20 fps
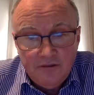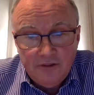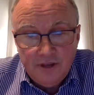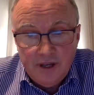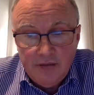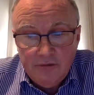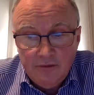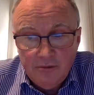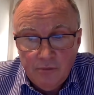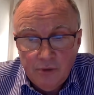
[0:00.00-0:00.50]

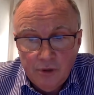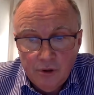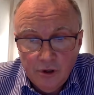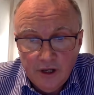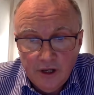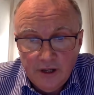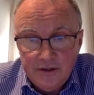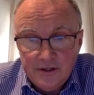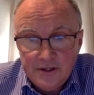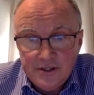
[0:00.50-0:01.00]
If they have a
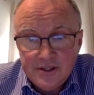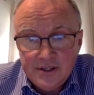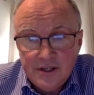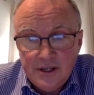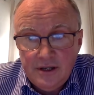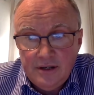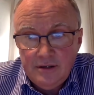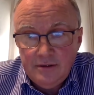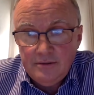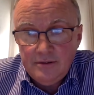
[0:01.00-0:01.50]
mole on their
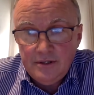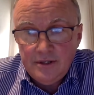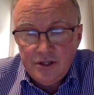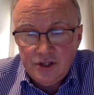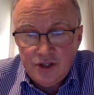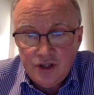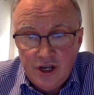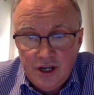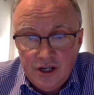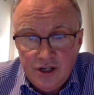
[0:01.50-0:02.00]
skin
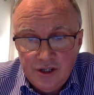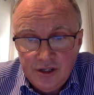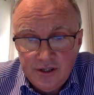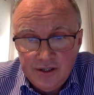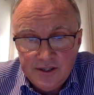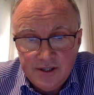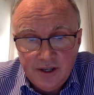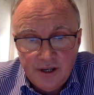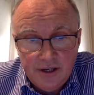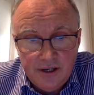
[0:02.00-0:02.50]
that's
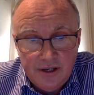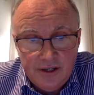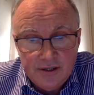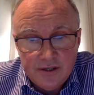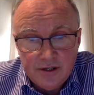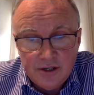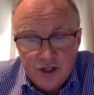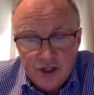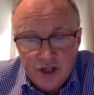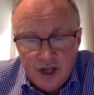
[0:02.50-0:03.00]
changing in
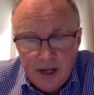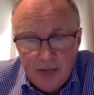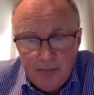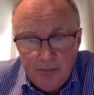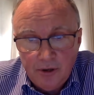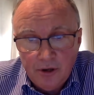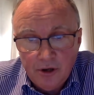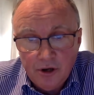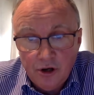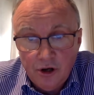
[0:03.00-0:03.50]
size or
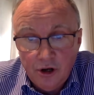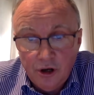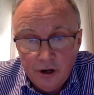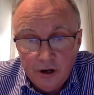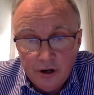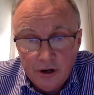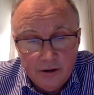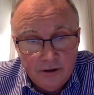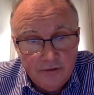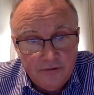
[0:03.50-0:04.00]
shape or
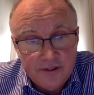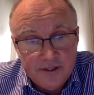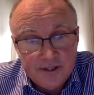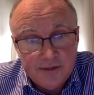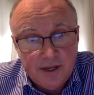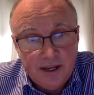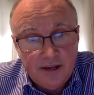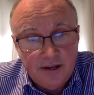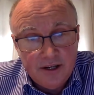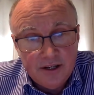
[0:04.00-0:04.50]
color,
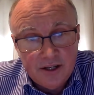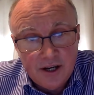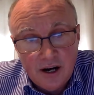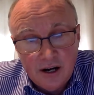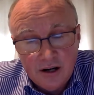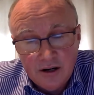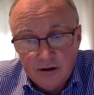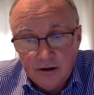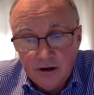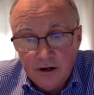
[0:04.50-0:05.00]
if it's getting
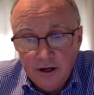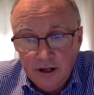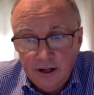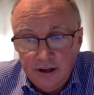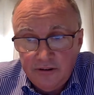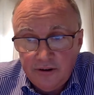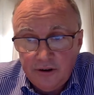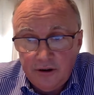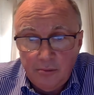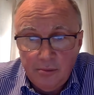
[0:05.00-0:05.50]
darker
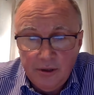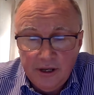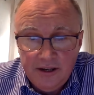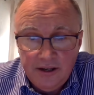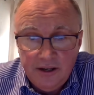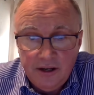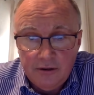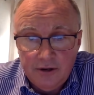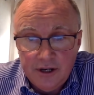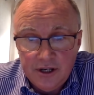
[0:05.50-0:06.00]
or lighter or
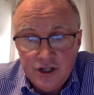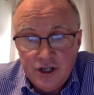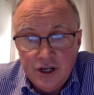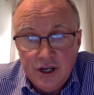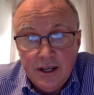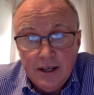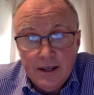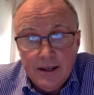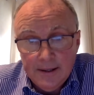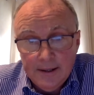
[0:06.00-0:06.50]
bleeding or
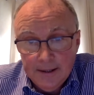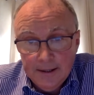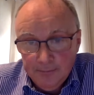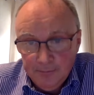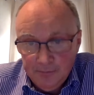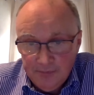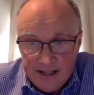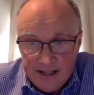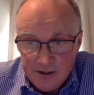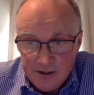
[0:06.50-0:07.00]
itchy,
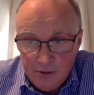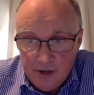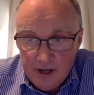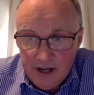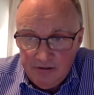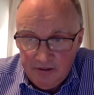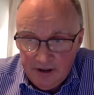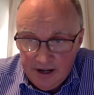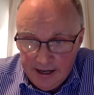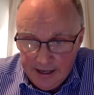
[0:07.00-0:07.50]
that's
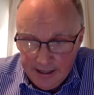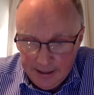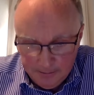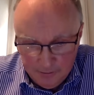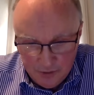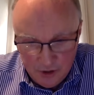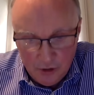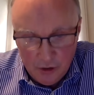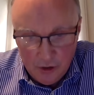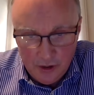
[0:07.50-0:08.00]
a red
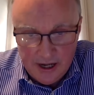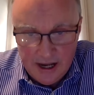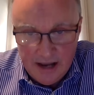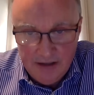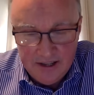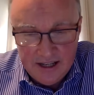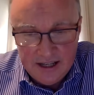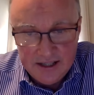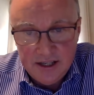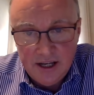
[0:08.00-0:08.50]
flag to go
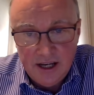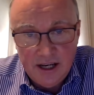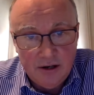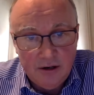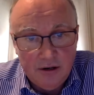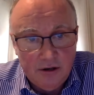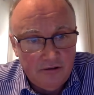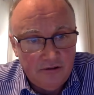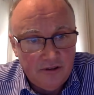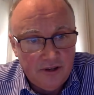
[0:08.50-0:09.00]
and have that
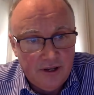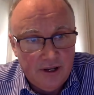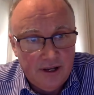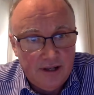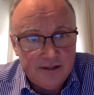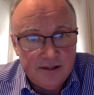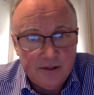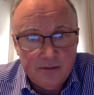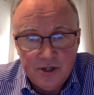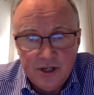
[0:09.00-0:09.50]
taken off
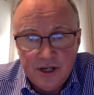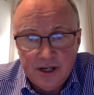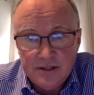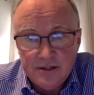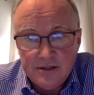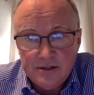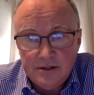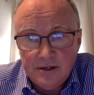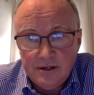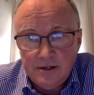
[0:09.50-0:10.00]
and, and
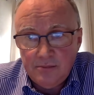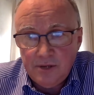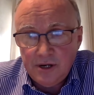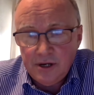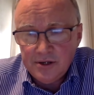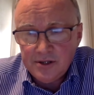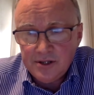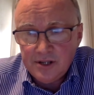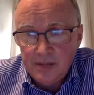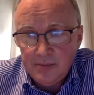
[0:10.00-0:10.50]
subjected to
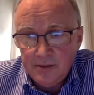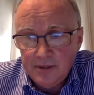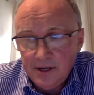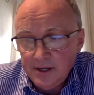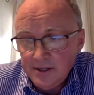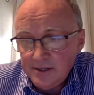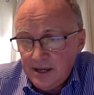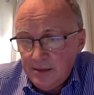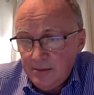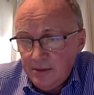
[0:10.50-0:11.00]
a
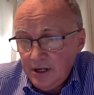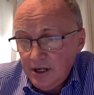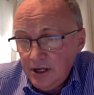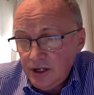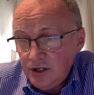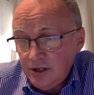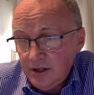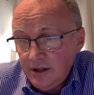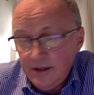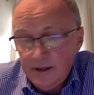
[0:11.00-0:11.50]
microscopic
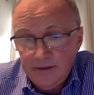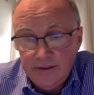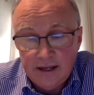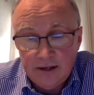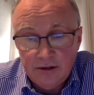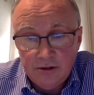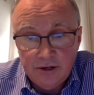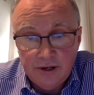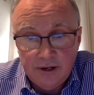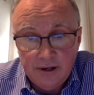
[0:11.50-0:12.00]
examination. And
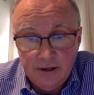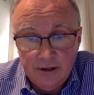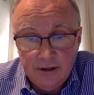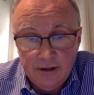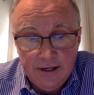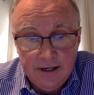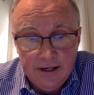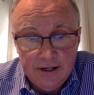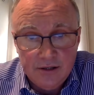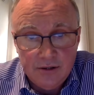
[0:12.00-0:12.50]
that could
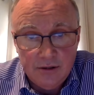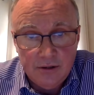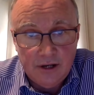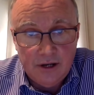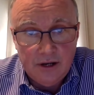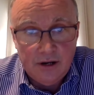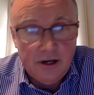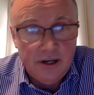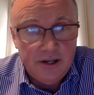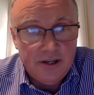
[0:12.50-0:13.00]
lead
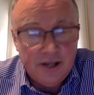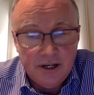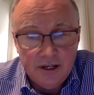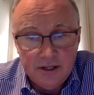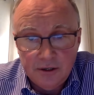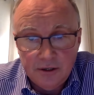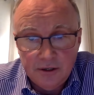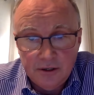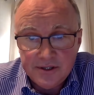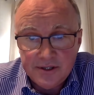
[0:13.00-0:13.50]
to an early
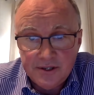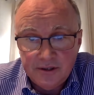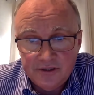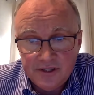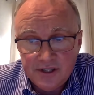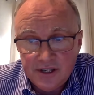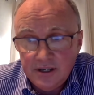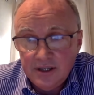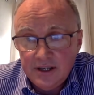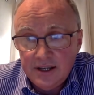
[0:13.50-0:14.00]

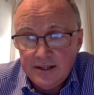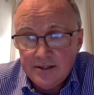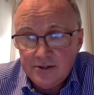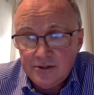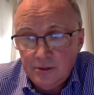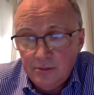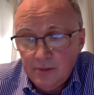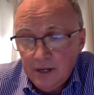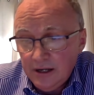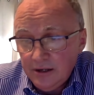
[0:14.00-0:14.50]
diagnosis of skin
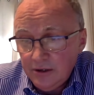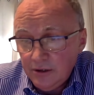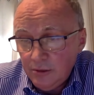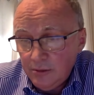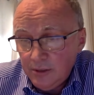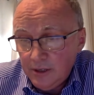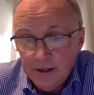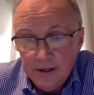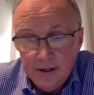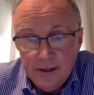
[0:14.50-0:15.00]
cancer or
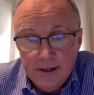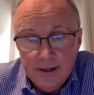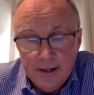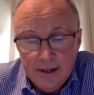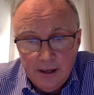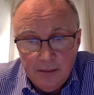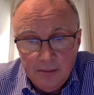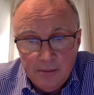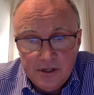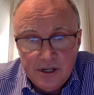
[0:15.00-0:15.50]
melanoma
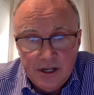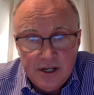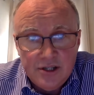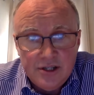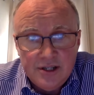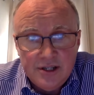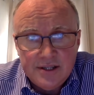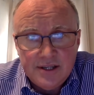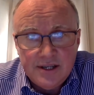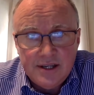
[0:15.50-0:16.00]
and
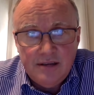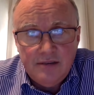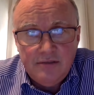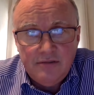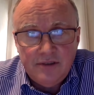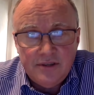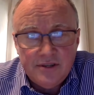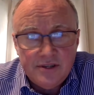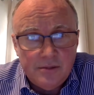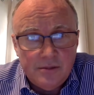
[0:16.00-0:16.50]
potentially
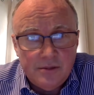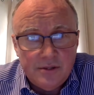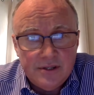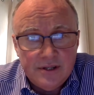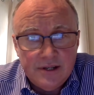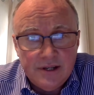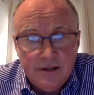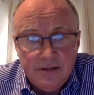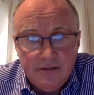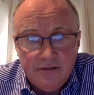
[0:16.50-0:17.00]
save
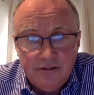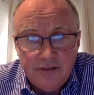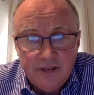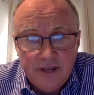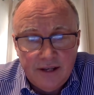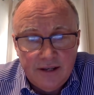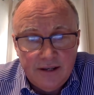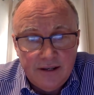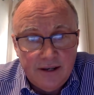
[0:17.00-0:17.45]
someone's life.